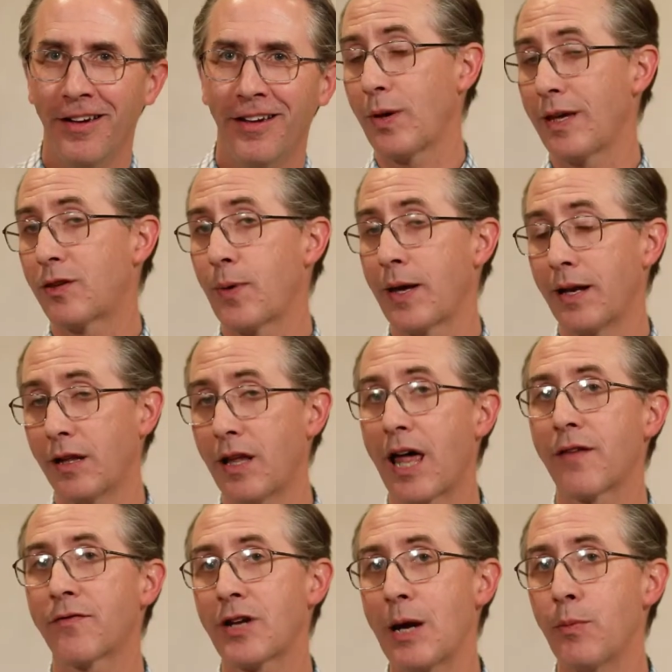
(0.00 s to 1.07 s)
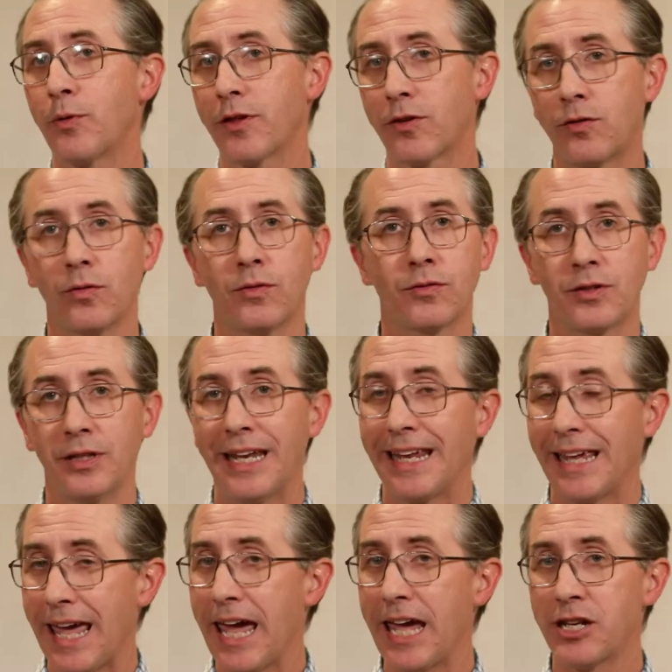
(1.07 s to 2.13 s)
We spend a lot of time with the students in
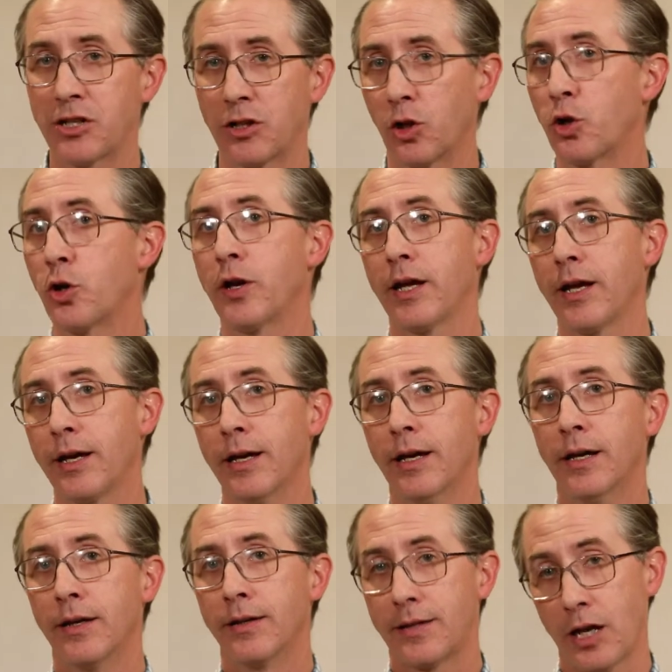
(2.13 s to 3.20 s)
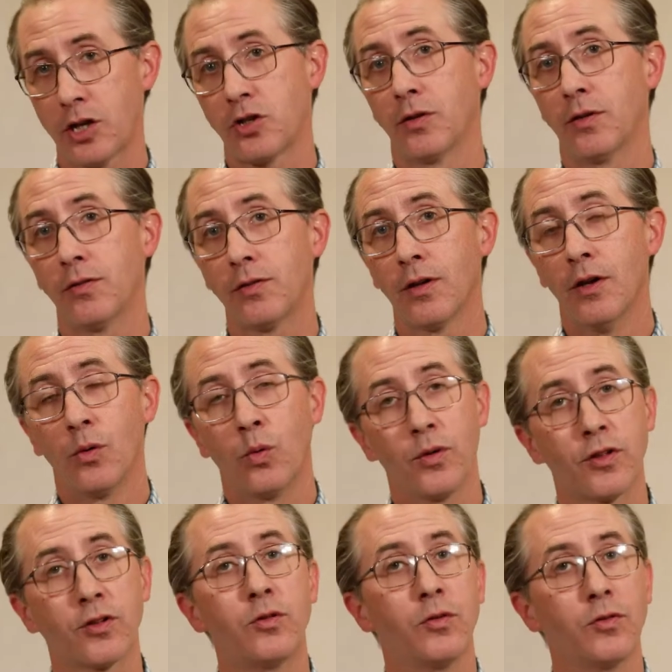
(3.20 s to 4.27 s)
engaged learning sessions where
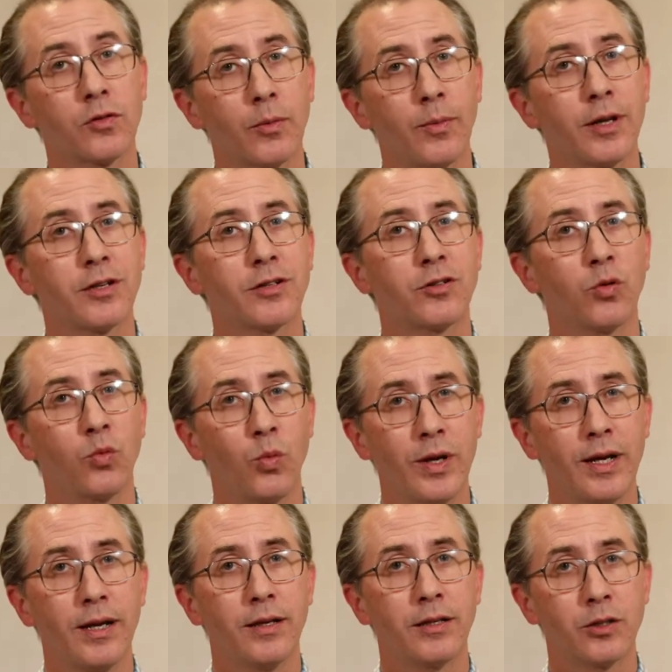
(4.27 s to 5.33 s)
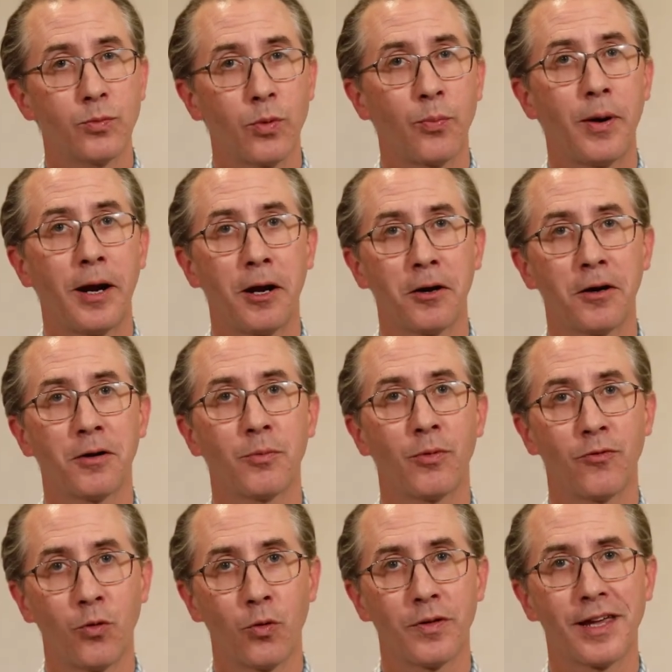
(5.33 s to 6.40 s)
the students are meant to read to prepare
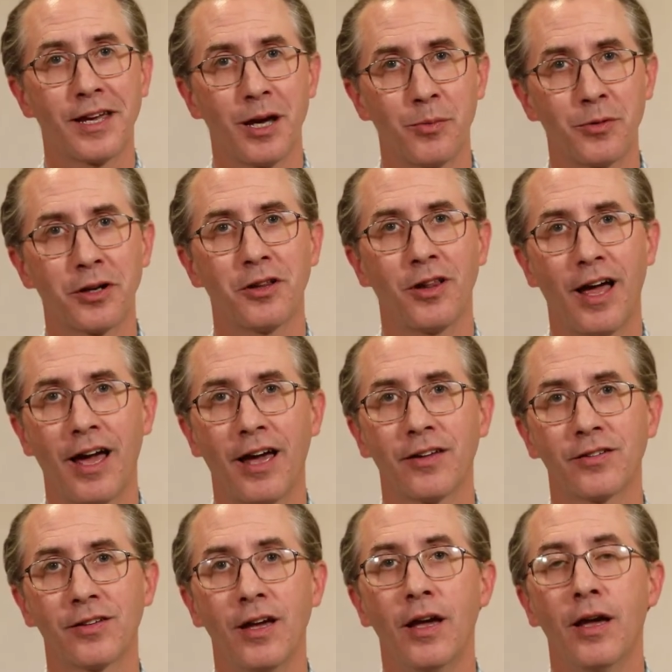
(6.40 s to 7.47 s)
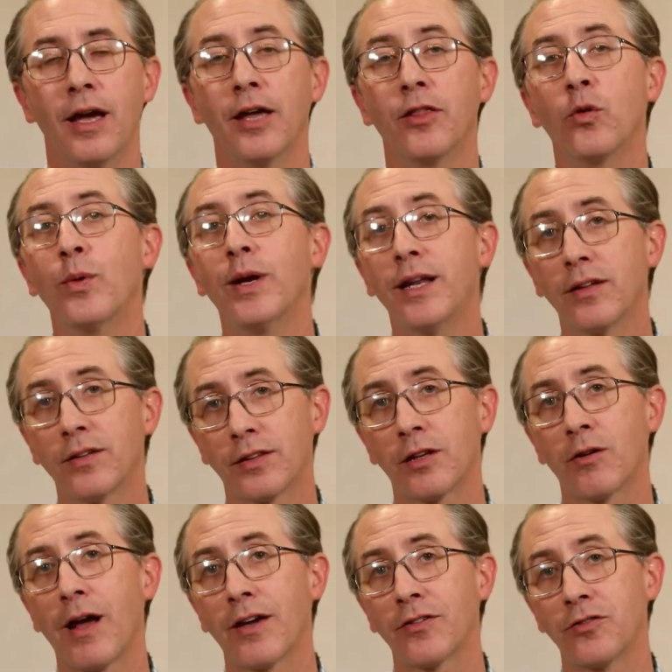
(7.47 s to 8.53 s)
before they come to class, and the readings that
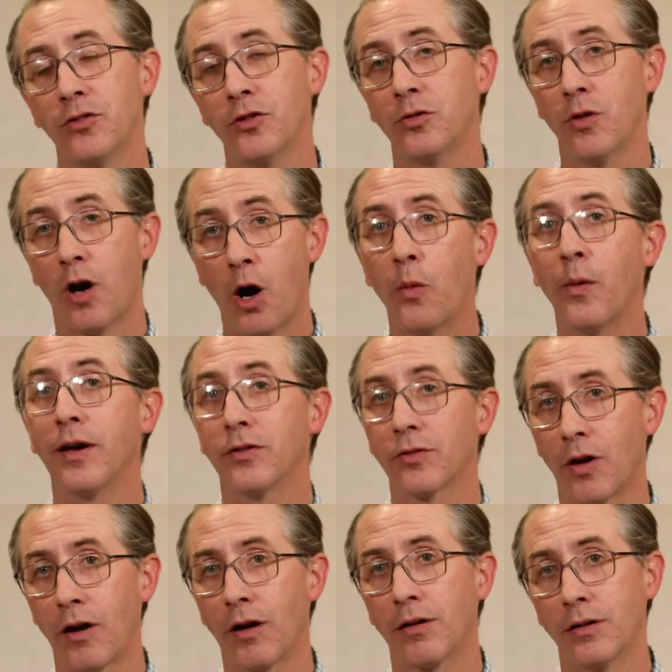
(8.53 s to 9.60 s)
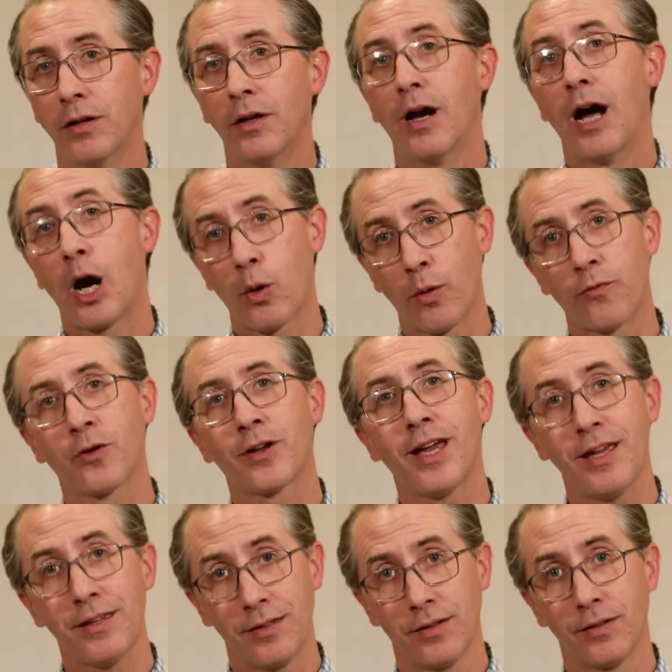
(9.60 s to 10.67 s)
they're asked to do always are Aquifer
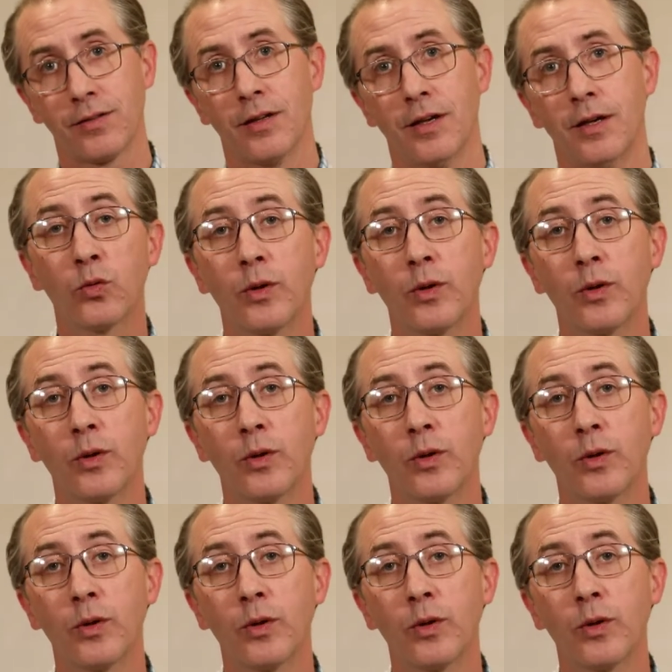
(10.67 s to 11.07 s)
cases.